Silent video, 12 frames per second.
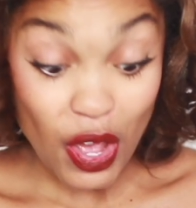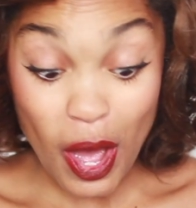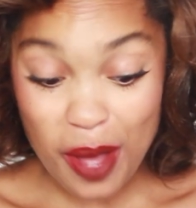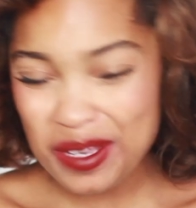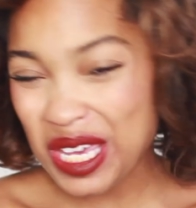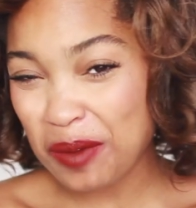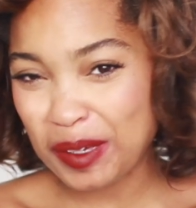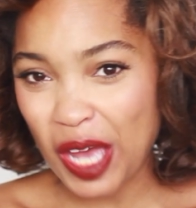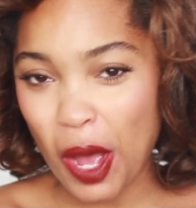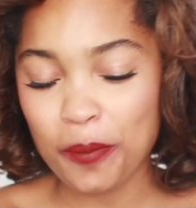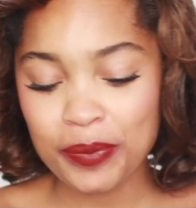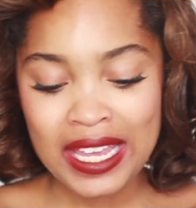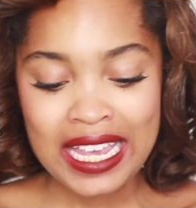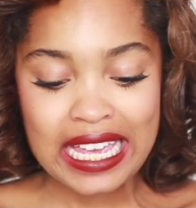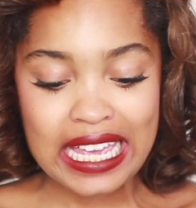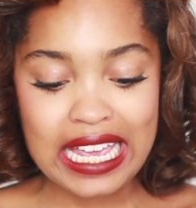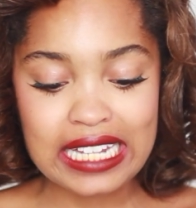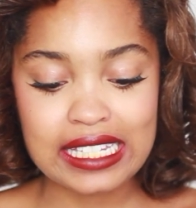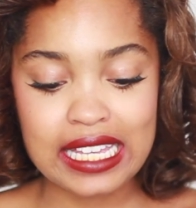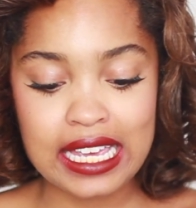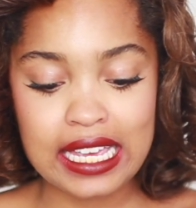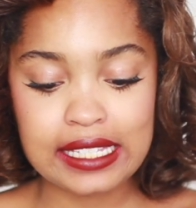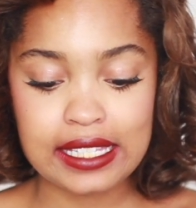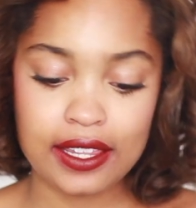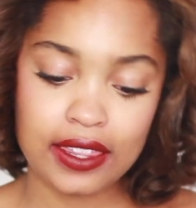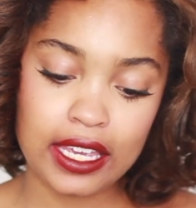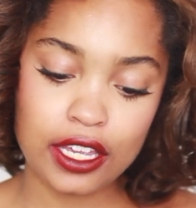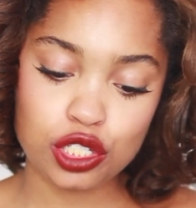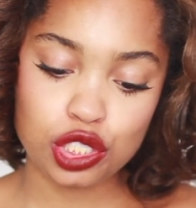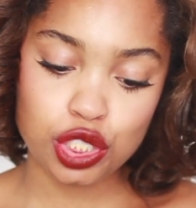Oh, here we go. It is the